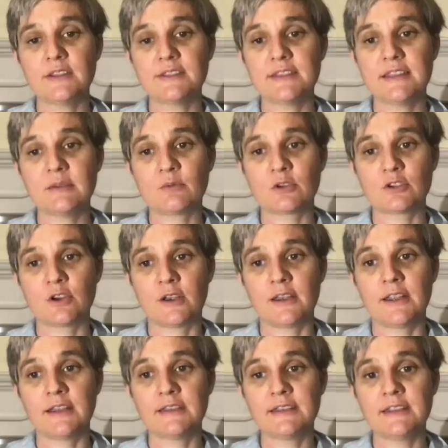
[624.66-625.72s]
can see that we're starting to
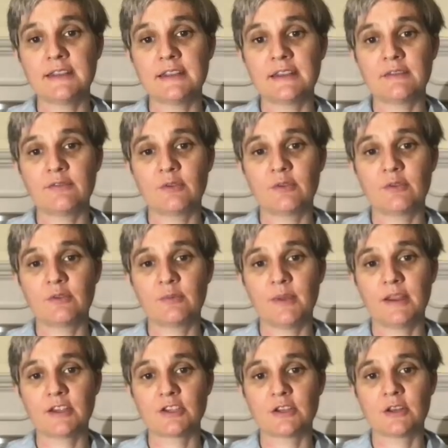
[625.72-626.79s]
get detailed
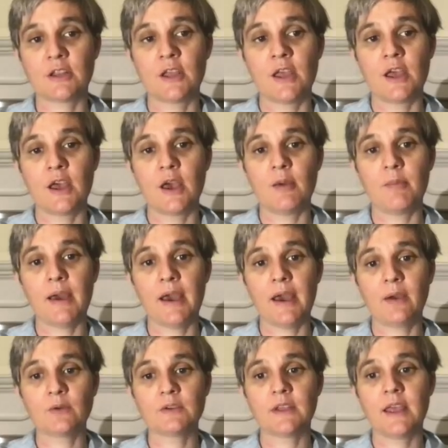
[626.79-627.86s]
information
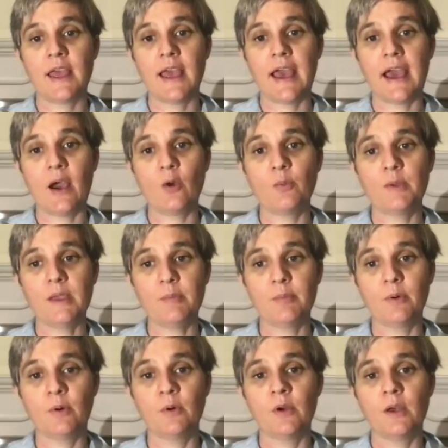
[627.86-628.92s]
about how
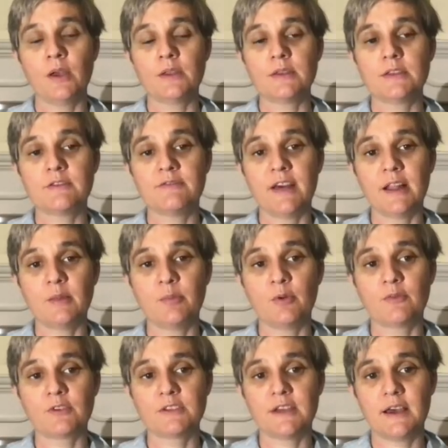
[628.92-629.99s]
people develop
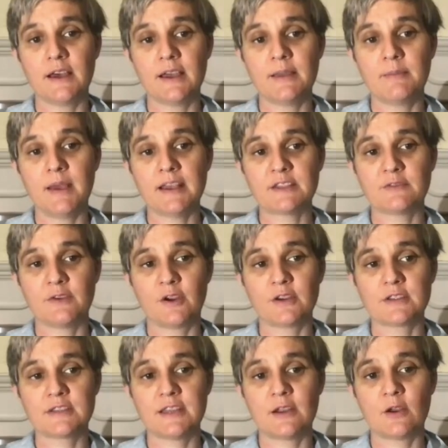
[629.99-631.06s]
over time as far
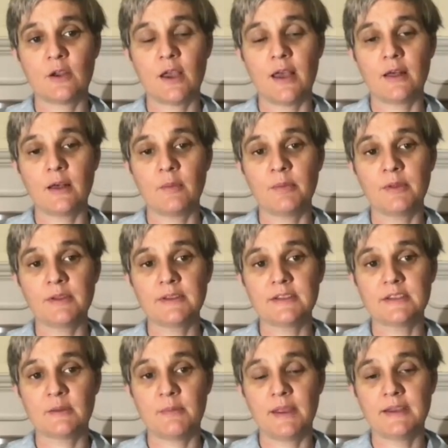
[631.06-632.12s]
as their ability
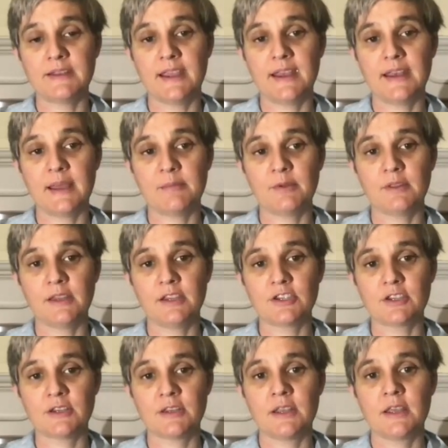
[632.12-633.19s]
to maintain
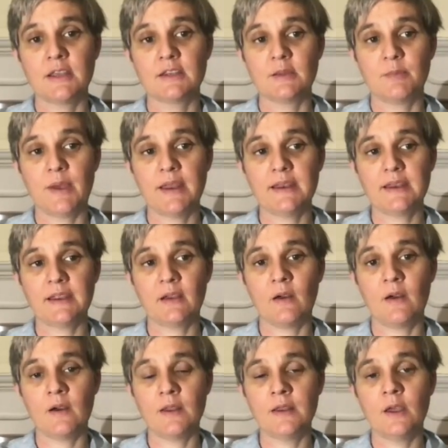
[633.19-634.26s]
ambulation, depending
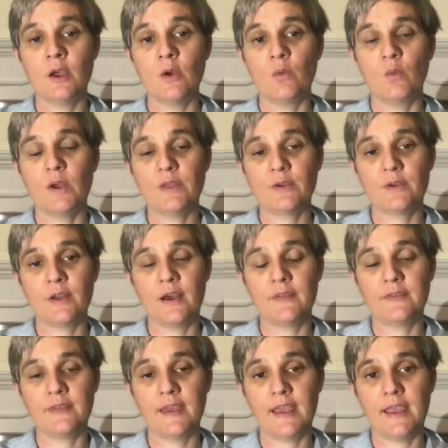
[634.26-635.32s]
on whether or
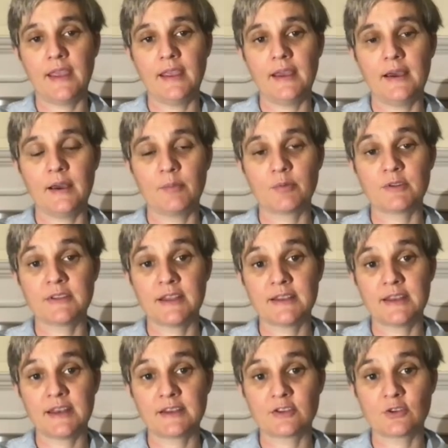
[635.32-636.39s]
not they
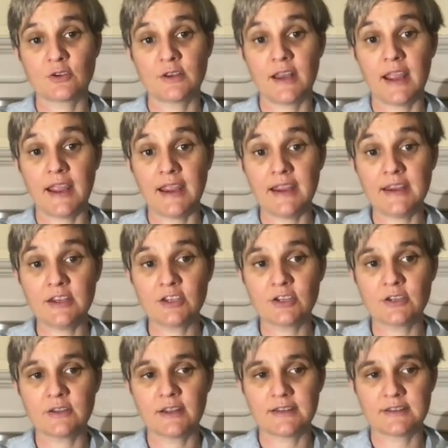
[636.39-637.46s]
presented at a certain
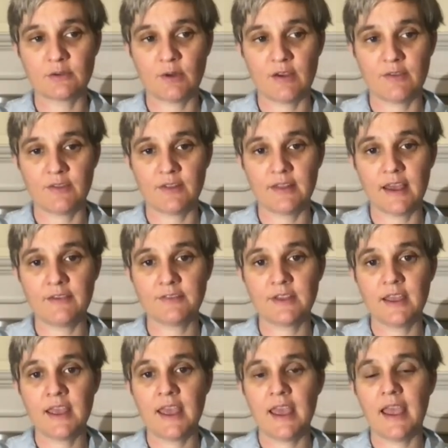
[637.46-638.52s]
age, that's the graph on the left,
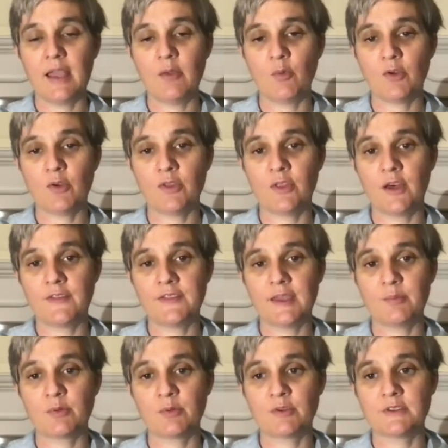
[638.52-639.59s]
and whether or not they
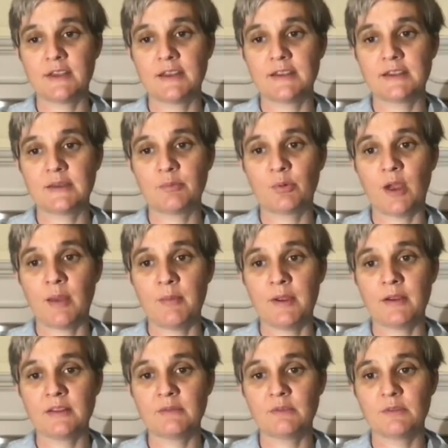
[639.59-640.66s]
presented
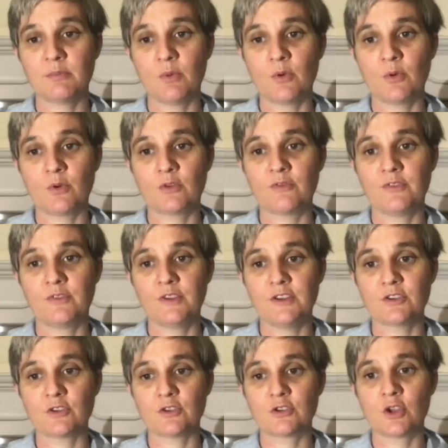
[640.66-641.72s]
primarily with motor
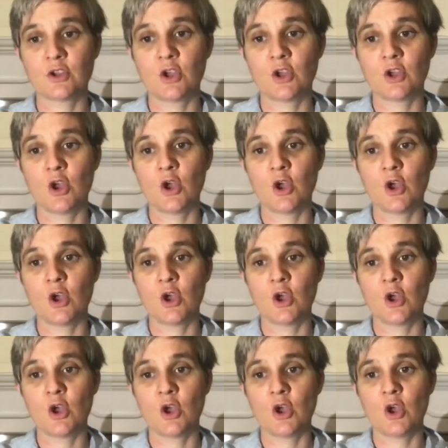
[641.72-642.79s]
features
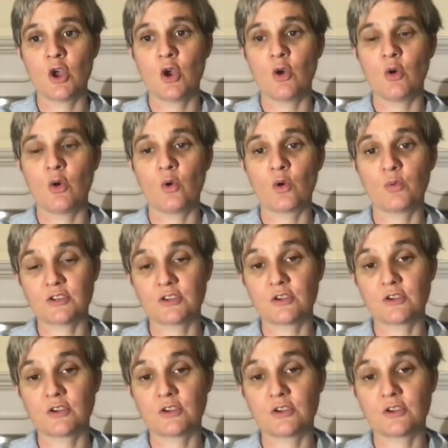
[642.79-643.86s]
or with just cognition, or with both
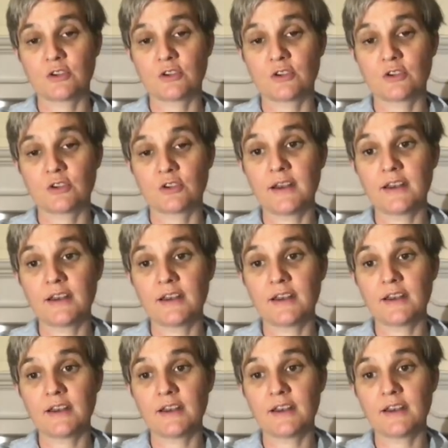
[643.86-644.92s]
motor and cognitive features.
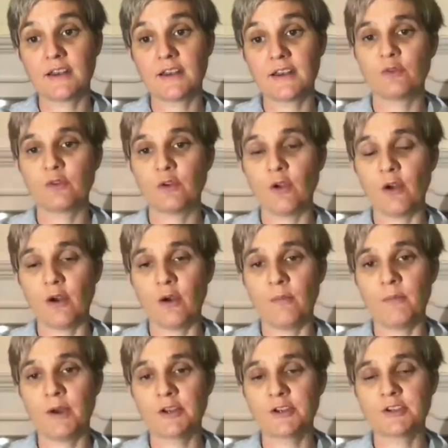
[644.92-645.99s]
So
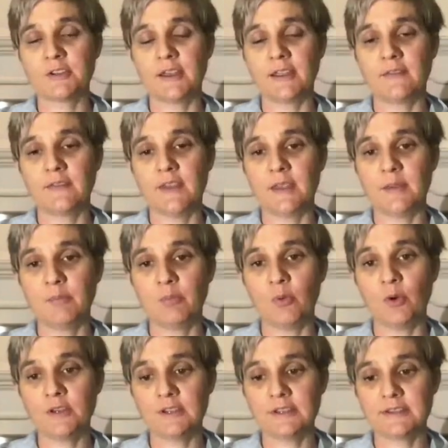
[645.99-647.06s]
overall, much like the
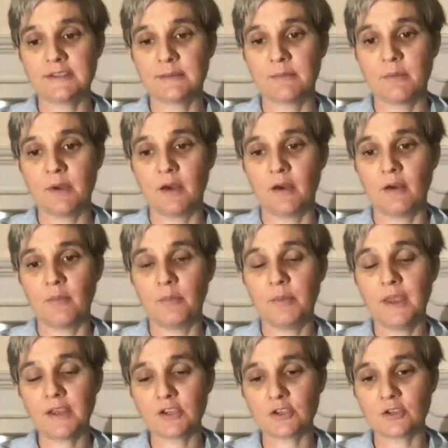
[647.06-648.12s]
pointillism
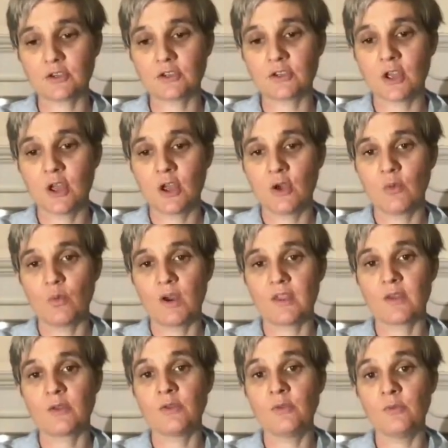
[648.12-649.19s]
pictures,
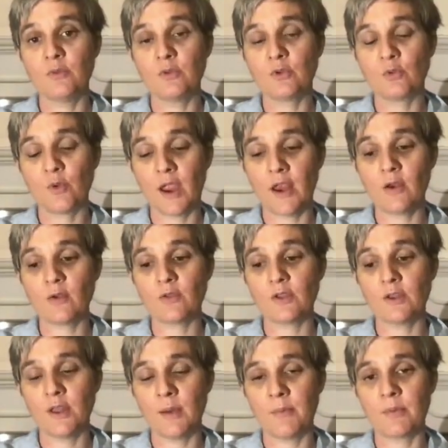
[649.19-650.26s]
where the greater the
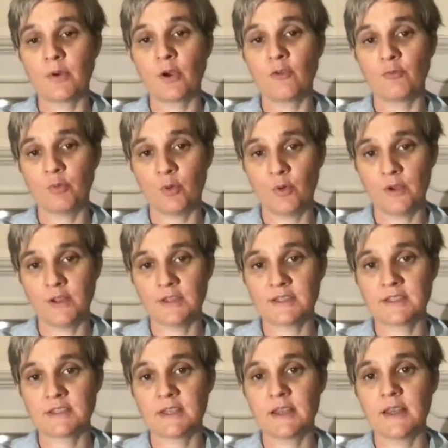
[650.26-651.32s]
number of
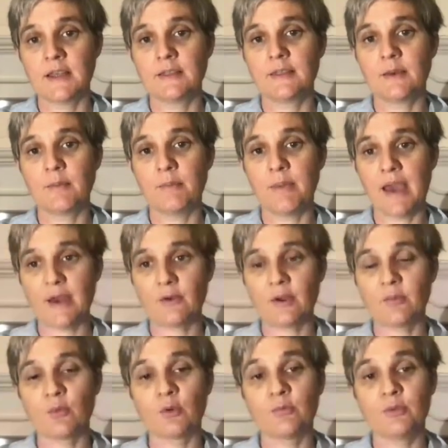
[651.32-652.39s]
points, the better
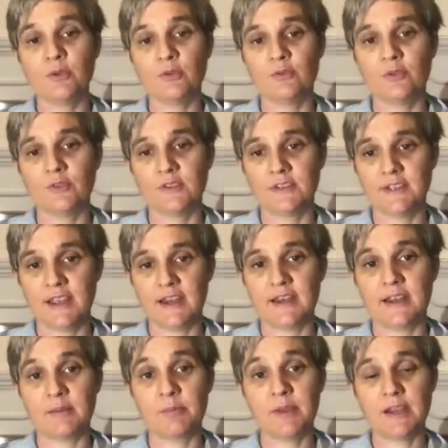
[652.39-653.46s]
and more beautiful the data
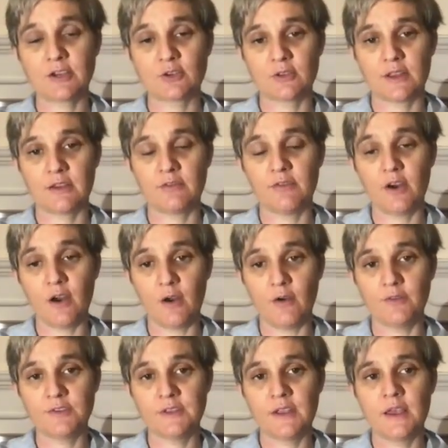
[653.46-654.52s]
and picture that
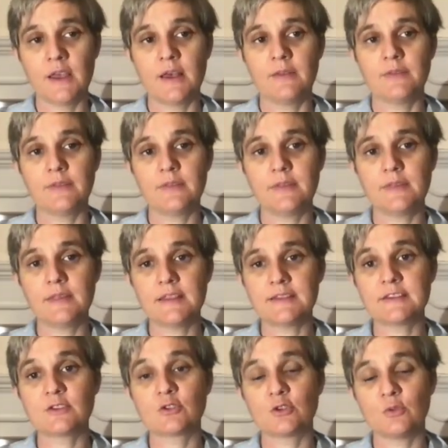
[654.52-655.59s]
evolves, this
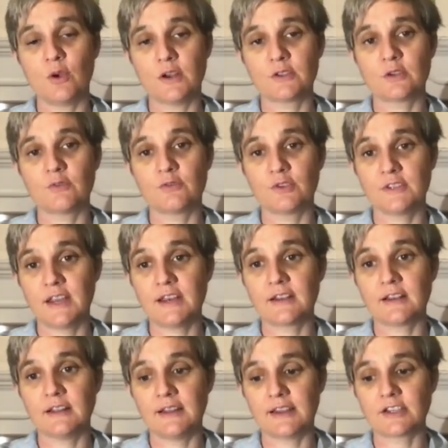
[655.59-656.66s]
is true also for data
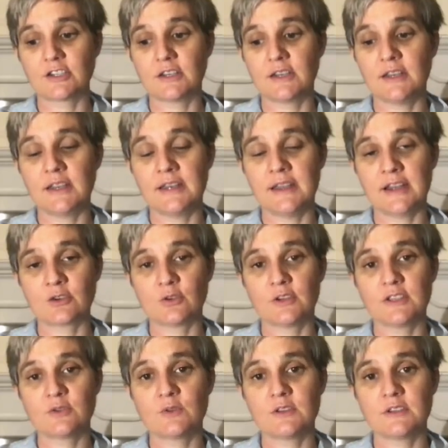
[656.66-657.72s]
collection in natural
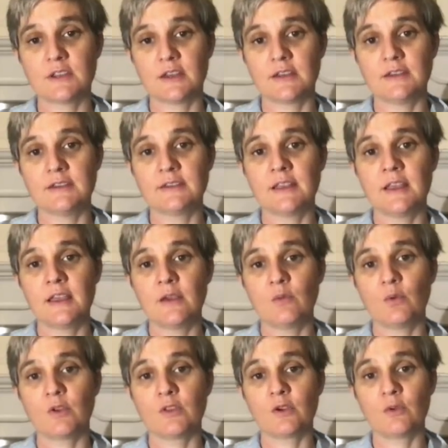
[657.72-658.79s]
history studies,
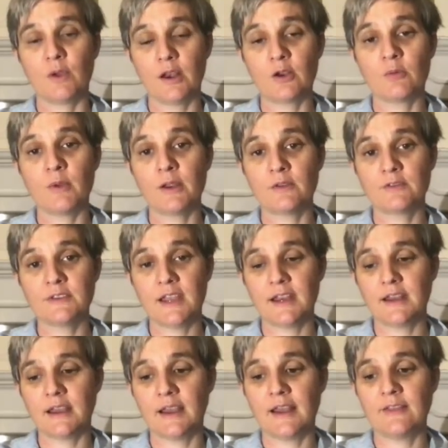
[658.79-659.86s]
where the greater amount of
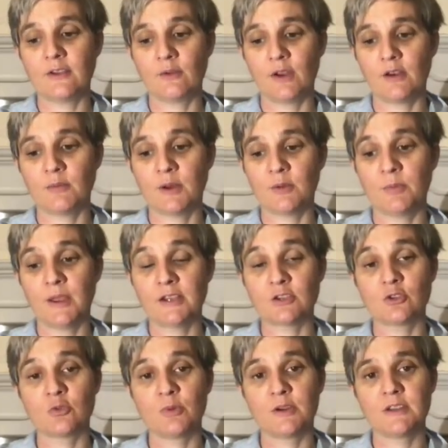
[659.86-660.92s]
data and the greater amount of
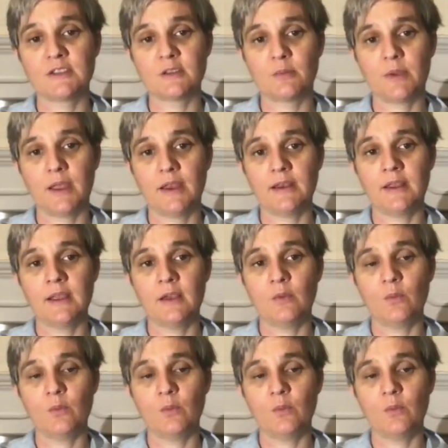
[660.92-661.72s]
patients who participate